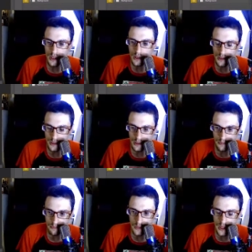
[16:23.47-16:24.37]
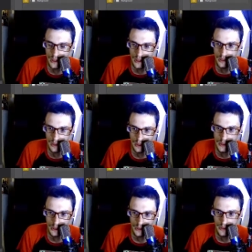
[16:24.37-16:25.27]
the um, the
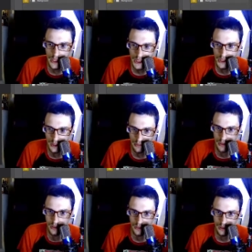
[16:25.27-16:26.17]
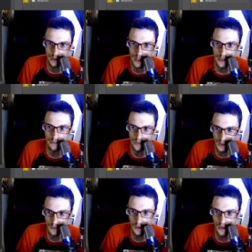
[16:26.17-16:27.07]
content creation I'm creating for
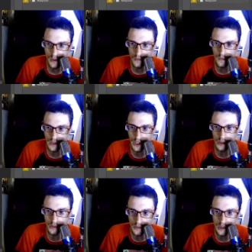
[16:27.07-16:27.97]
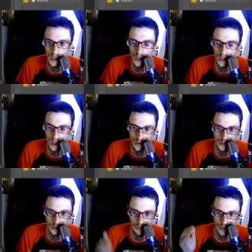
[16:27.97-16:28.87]
for y'all. Also,
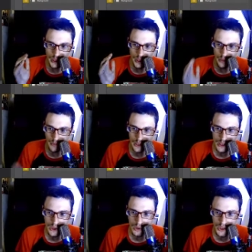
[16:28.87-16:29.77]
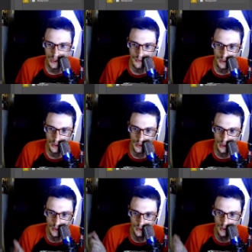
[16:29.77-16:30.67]
don't forget to check out my Discord server.
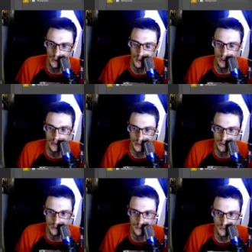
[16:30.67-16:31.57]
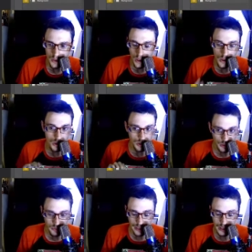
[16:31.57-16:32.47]
Also, also don't
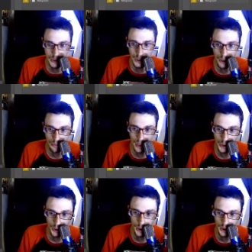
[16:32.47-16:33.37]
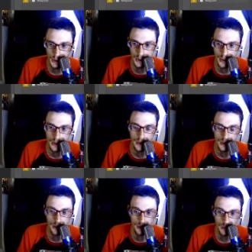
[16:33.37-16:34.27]
forget to check out Patreon,
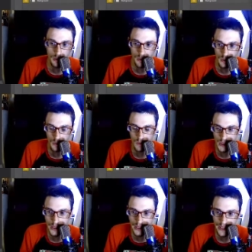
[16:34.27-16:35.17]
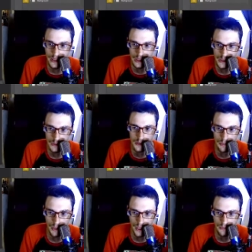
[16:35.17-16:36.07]
where you can get exclusive
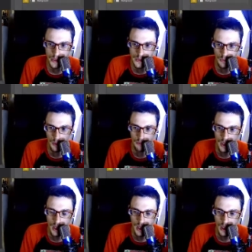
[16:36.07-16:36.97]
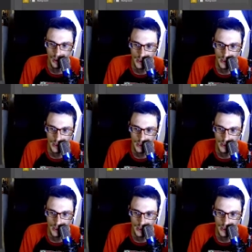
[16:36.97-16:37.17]
benefits from early